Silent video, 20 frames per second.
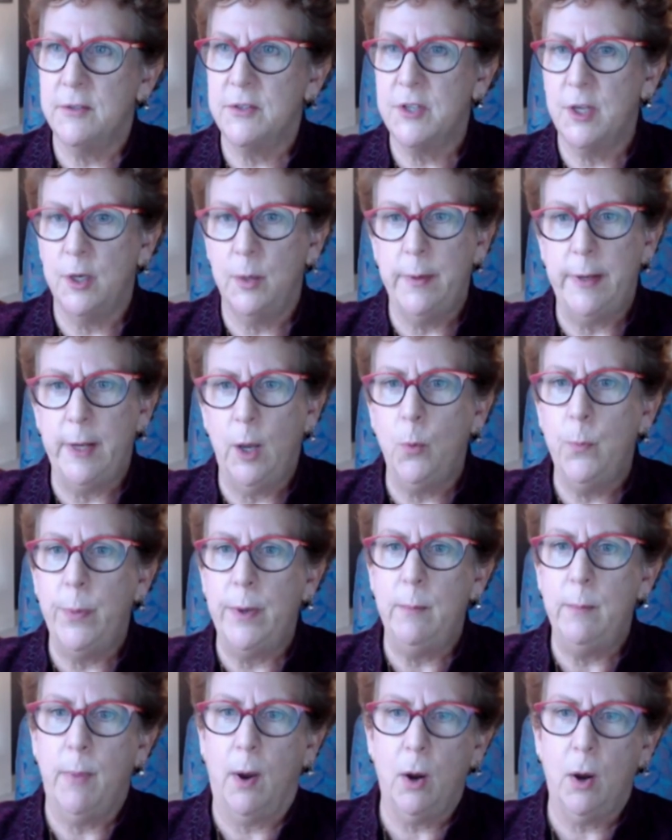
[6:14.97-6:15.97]
going to be
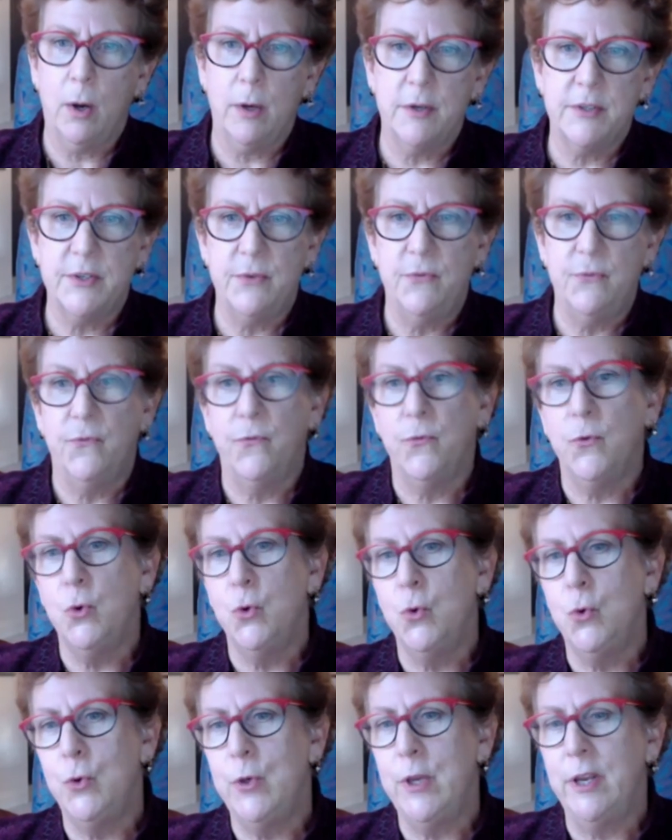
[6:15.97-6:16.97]
open bars and
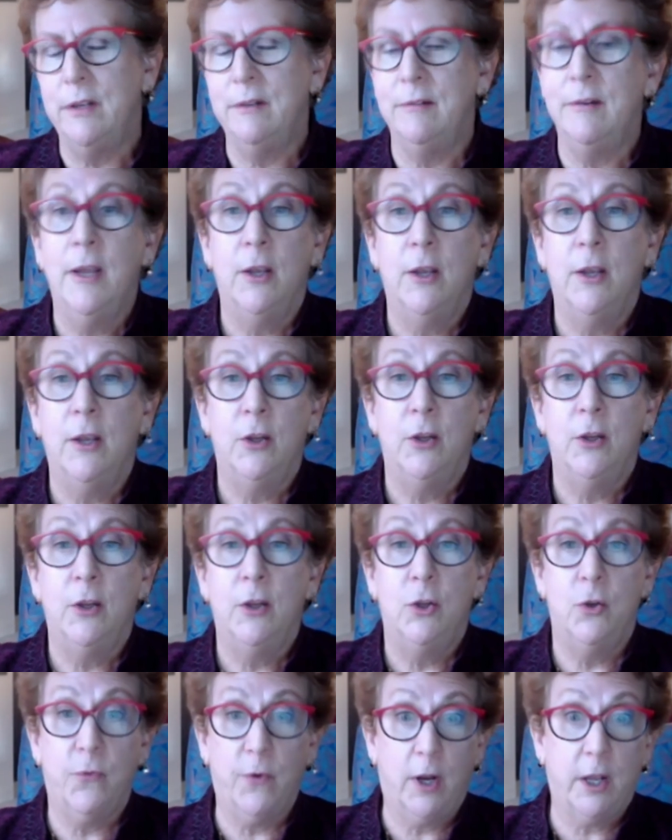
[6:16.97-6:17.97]
food. And you
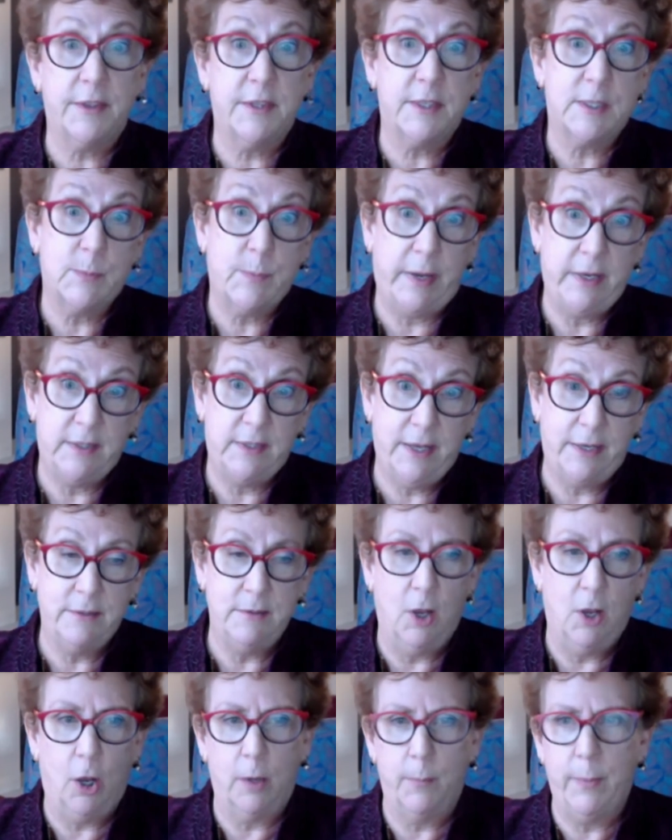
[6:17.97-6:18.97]
forgot the spiked
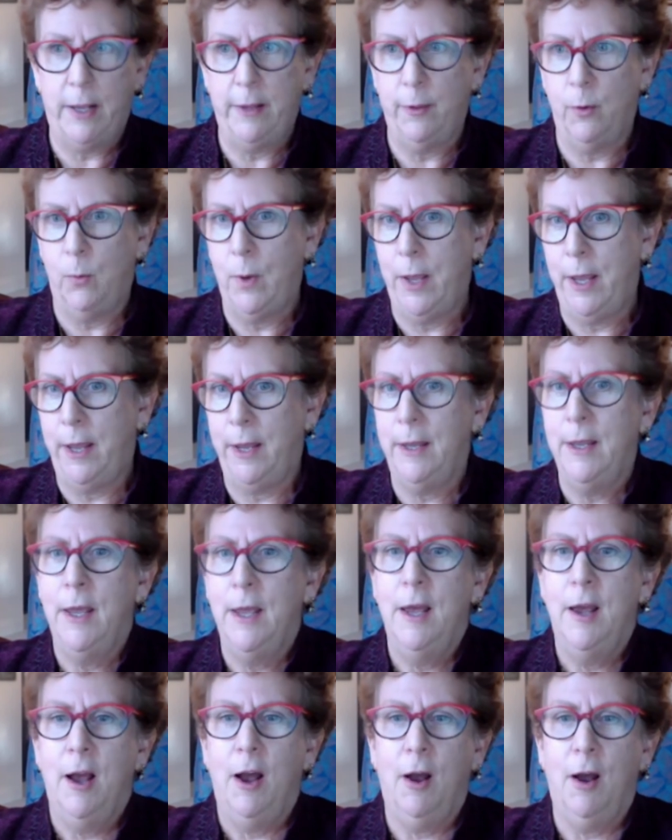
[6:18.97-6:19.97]
eggnog, by the way.
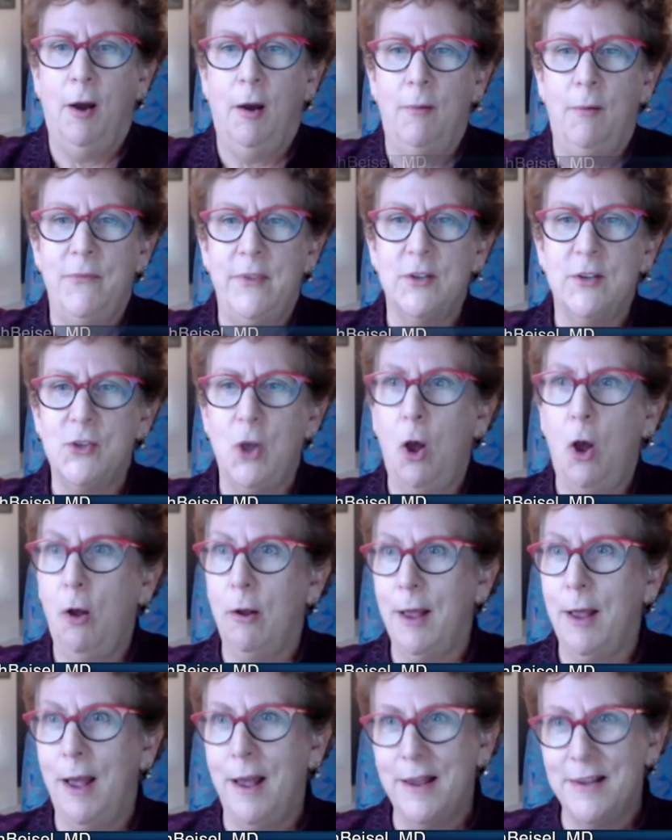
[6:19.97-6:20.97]
There's
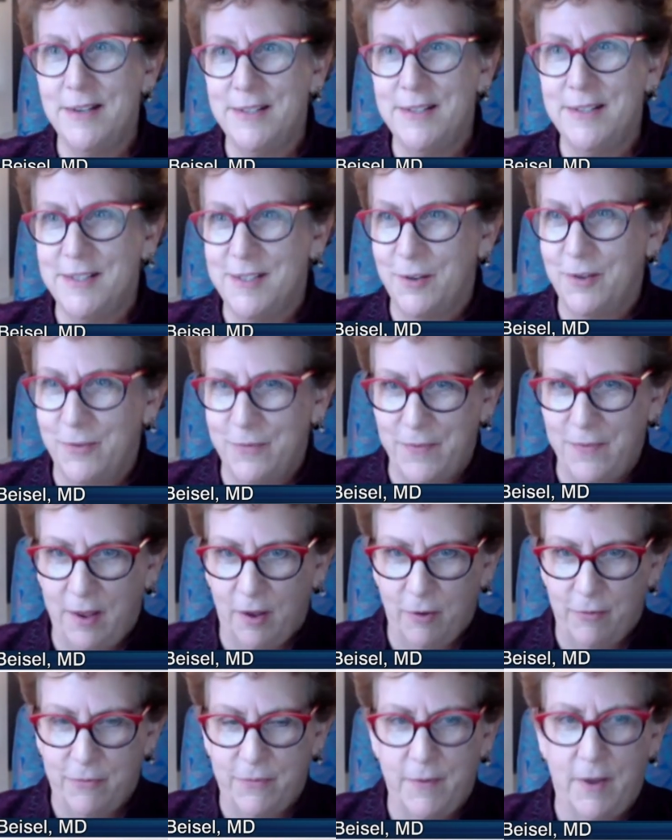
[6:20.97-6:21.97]
all kinds of
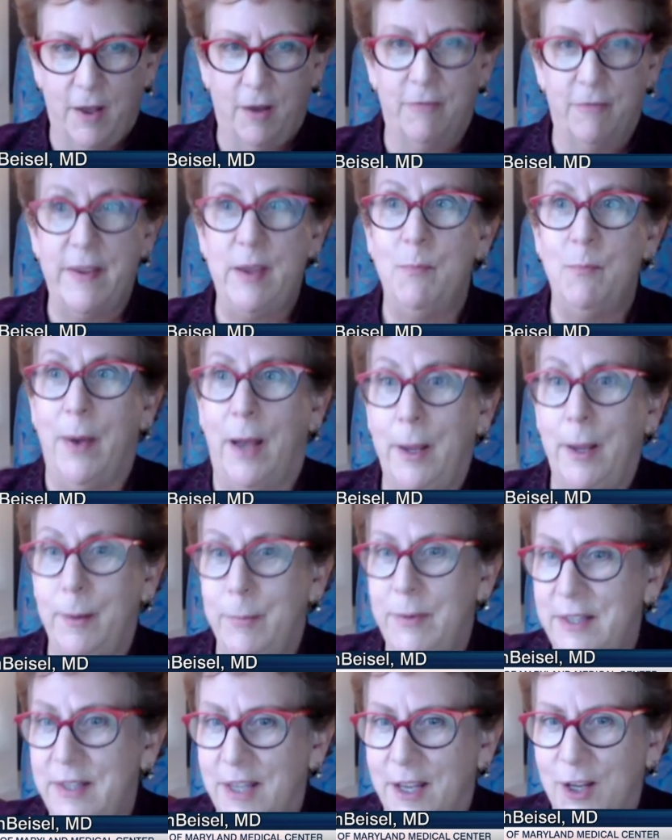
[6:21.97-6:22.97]

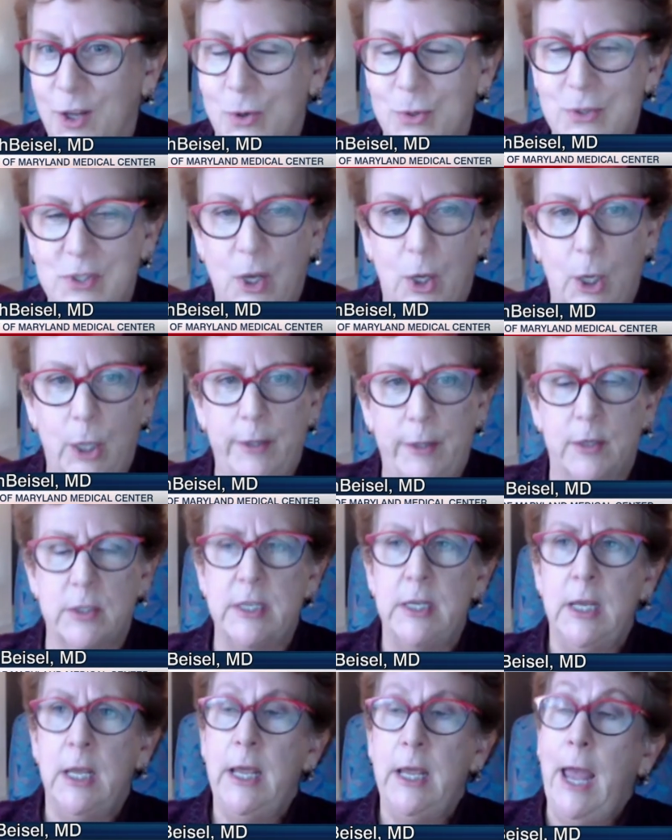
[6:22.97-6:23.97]
imbibing that goes on.
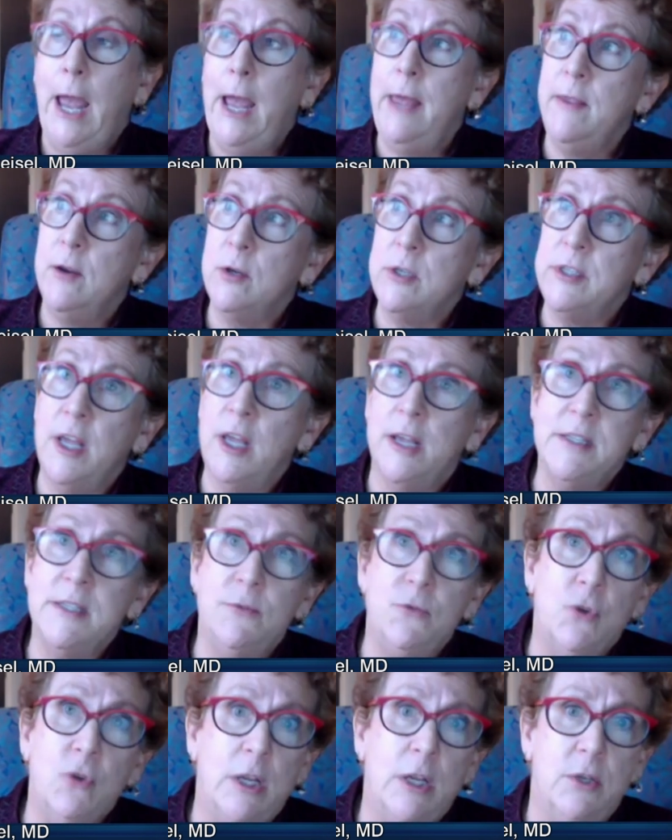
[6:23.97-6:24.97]
There's lots of
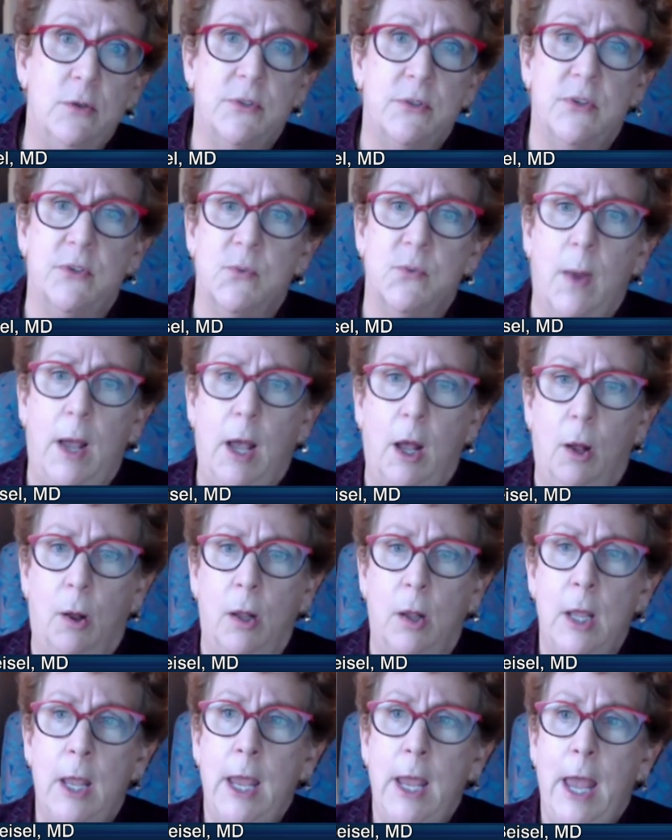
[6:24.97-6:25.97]
drug use as
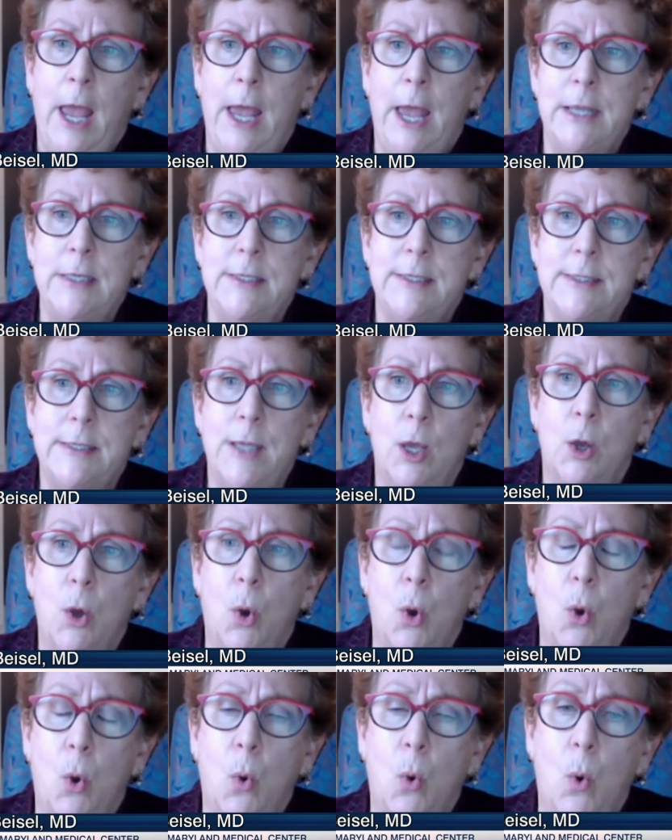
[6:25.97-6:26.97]
well. And
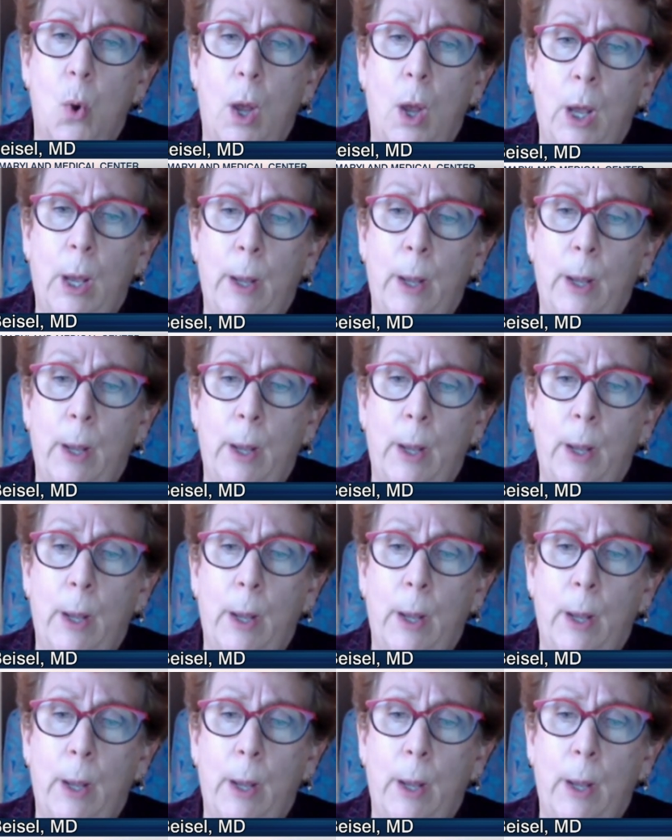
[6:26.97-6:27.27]
so